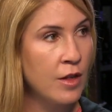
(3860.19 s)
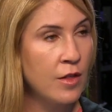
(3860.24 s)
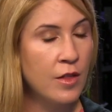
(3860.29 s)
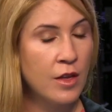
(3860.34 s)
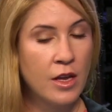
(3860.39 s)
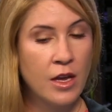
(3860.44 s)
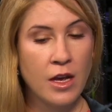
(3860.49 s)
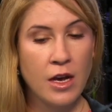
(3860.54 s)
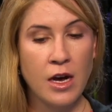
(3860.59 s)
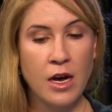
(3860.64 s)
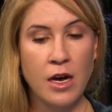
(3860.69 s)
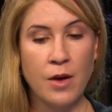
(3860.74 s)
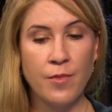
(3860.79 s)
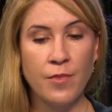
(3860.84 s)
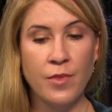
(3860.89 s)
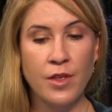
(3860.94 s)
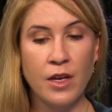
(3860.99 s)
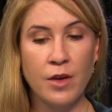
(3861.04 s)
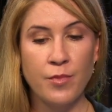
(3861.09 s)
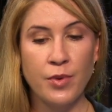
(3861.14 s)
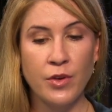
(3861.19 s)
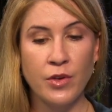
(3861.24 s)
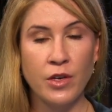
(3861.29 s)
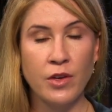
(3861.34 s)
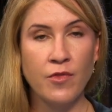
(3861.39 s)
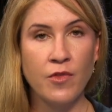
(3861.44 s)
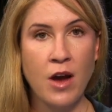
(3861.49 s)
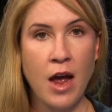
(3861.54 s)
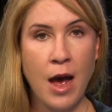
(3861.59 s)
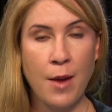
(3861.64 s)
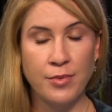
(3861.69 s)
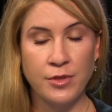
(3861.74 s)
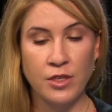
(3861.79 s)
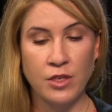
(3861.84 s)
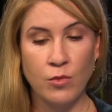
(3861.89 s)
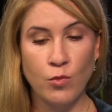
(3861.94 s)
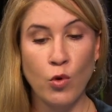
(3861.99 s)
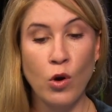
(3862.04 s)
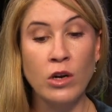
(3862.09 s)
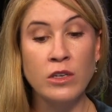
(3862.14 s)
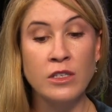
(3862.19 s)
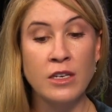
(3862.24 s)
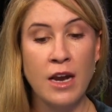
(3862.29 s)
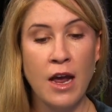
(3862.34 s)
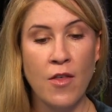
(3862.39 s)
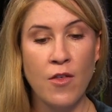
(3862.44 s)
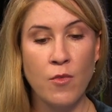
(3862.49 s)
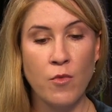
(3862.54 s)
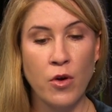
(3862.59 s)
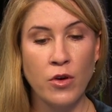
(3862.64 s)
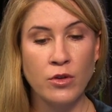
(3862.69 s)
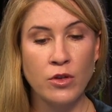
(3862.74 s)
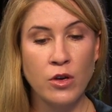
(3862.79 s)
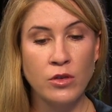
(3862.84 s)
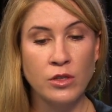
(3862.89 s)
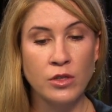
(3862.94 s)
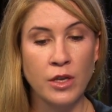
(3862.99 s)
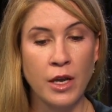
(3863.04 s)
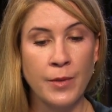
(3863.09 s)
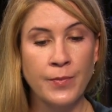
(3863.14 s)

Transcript: The, um, the ability for apps to work together more closely.